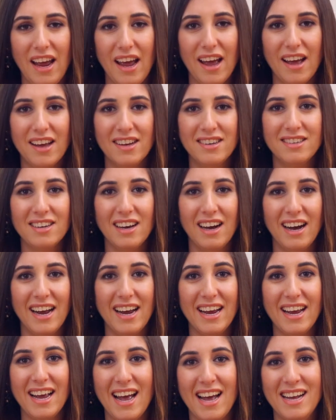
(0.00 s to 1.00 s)
And
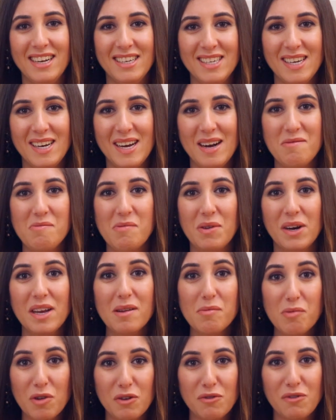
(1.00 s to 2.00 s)
I ended up putting
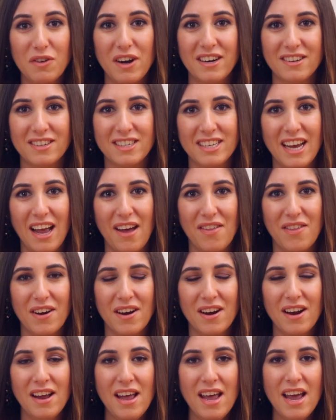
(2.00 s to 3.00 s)
a profile
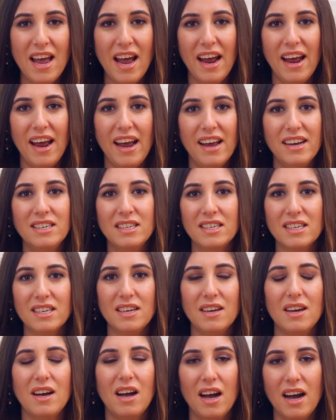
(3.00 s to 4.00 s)
together, and
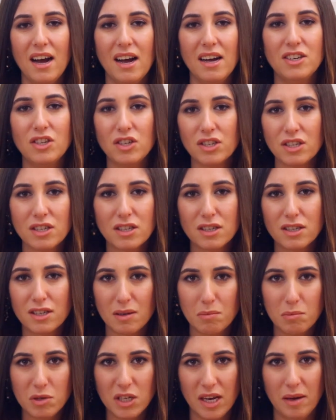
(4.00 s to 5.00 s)
just
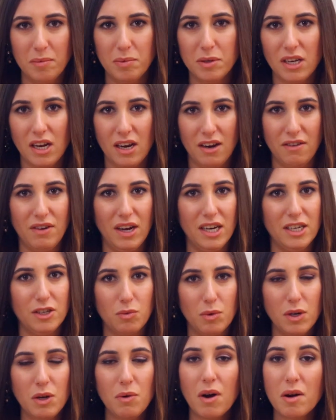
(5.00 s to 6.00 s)
some tips and advice.
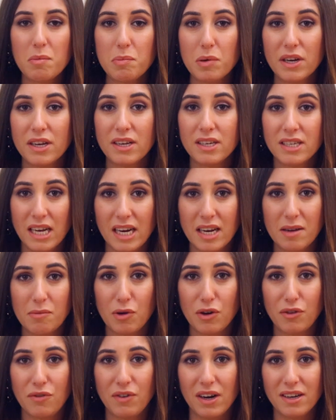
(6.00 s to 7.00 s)
When you are putting a dating
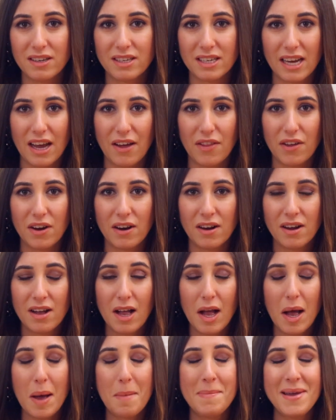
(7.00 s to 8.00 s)
profile together,
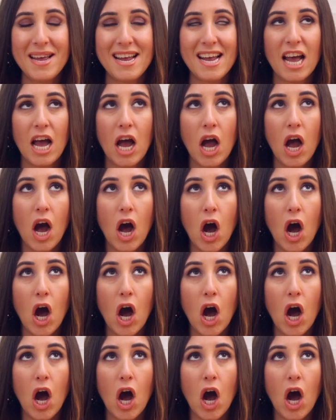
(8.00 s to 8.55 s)
be